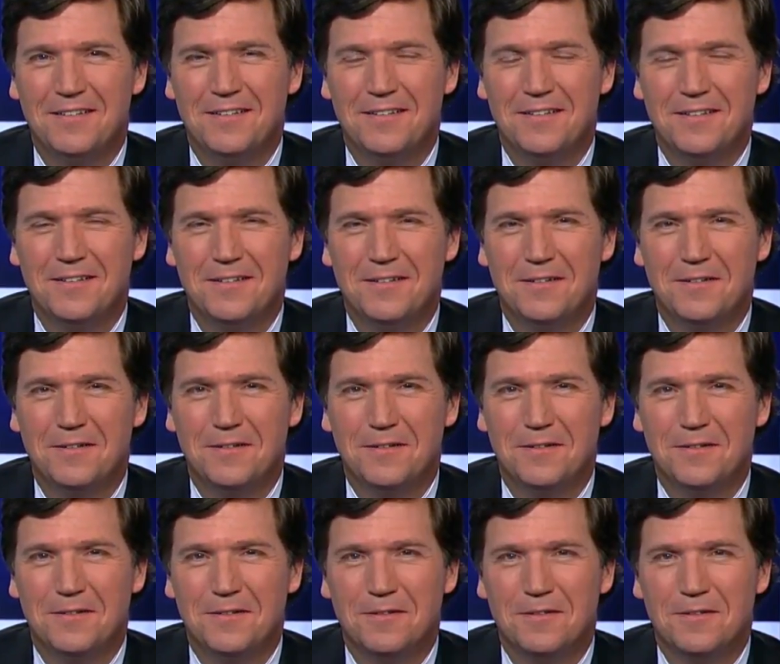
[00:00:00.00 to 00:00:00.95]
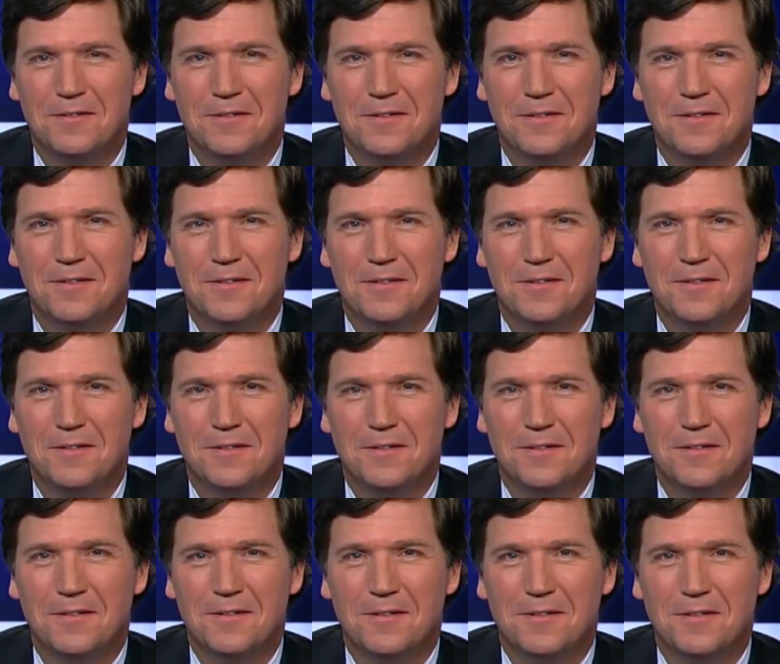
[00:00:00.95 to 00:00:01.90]

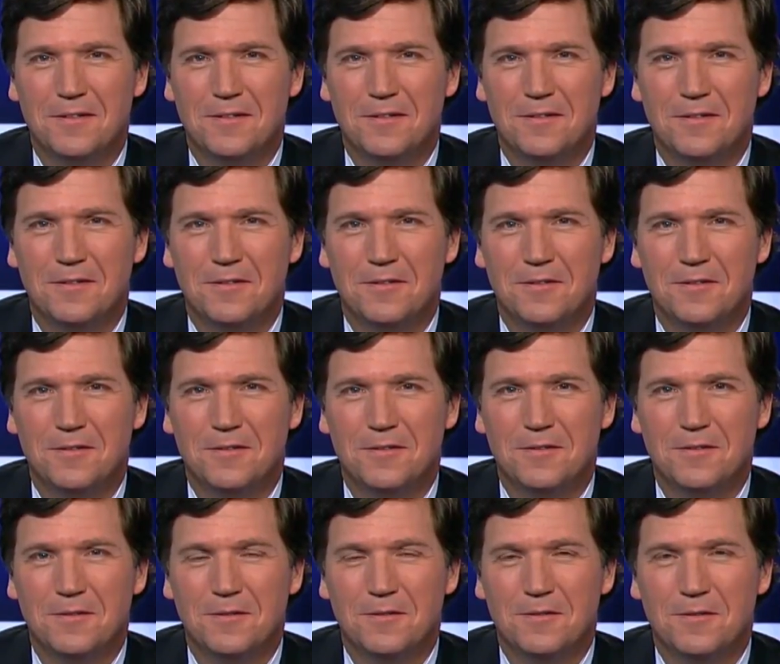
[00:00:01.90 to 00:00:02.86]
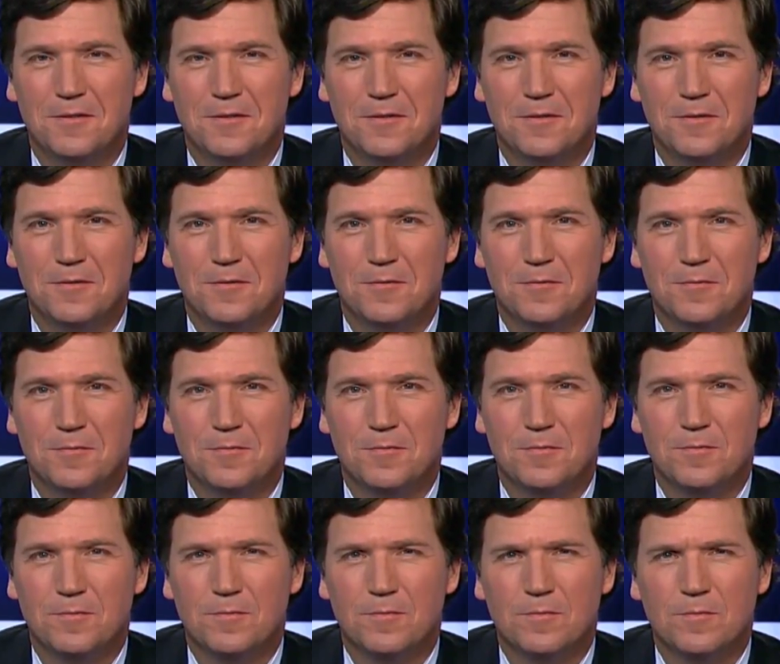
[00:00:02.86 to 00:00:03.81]

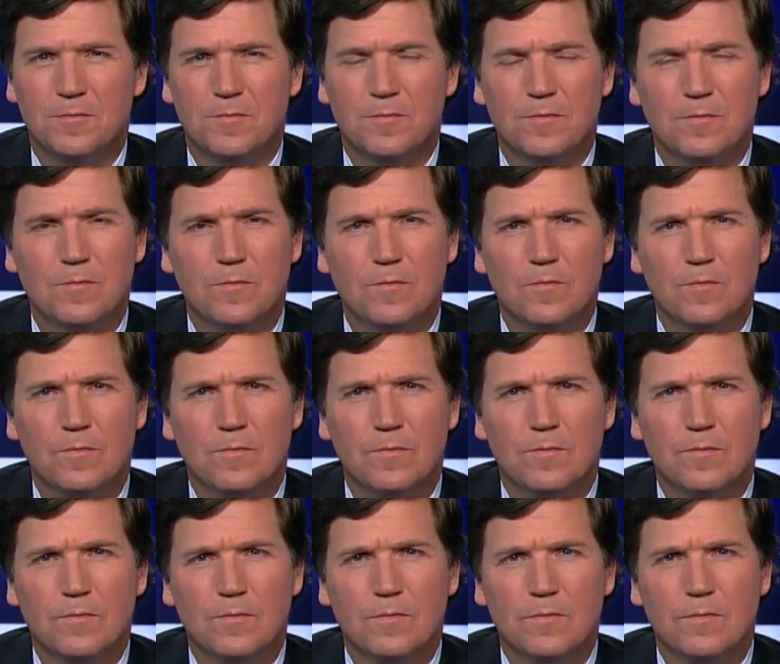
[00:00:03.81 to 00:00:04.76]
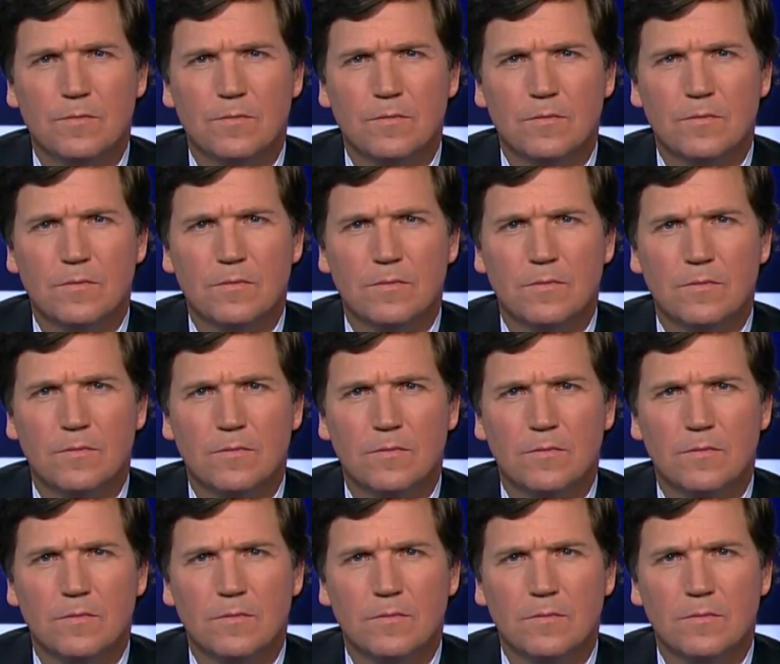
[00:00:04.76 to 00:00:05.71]

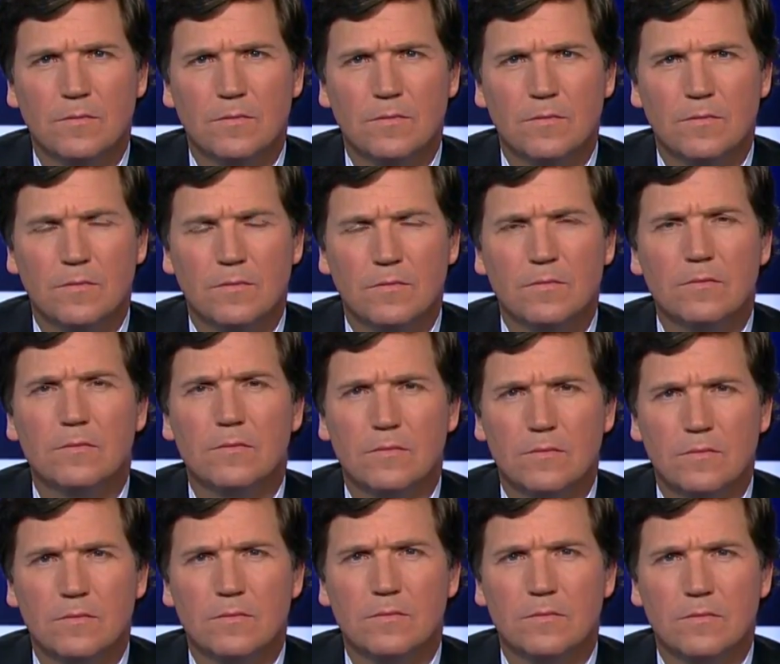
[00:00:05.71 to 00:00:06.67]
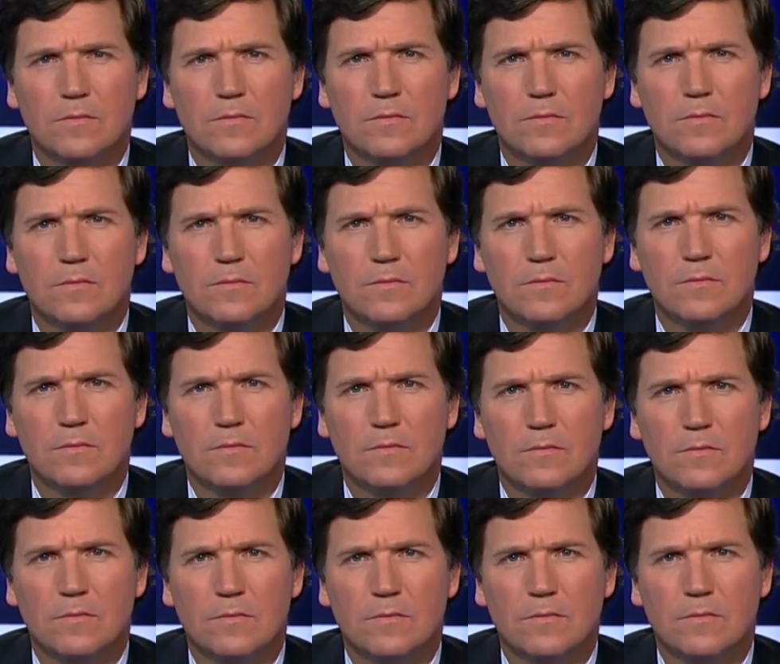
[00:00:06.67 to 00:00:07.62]

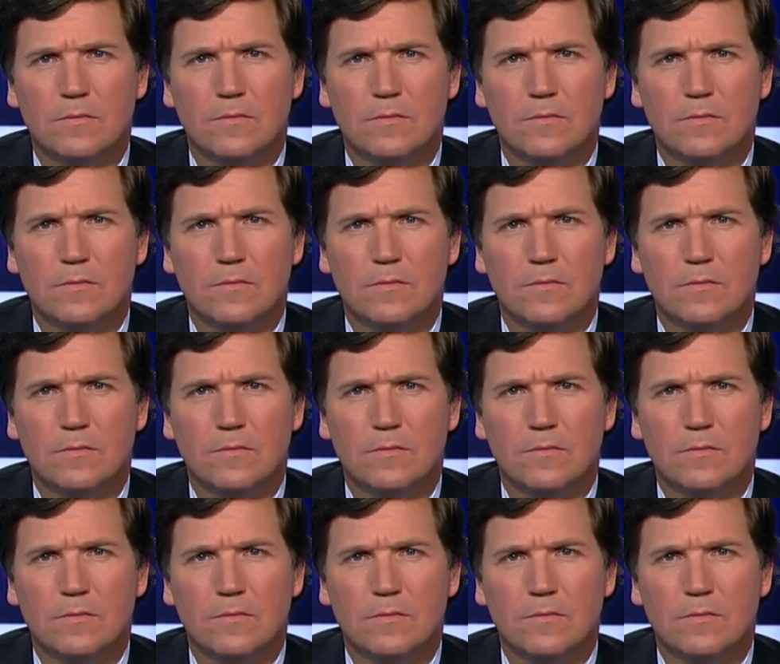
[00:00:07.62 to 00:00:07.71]
The person shown says nothing.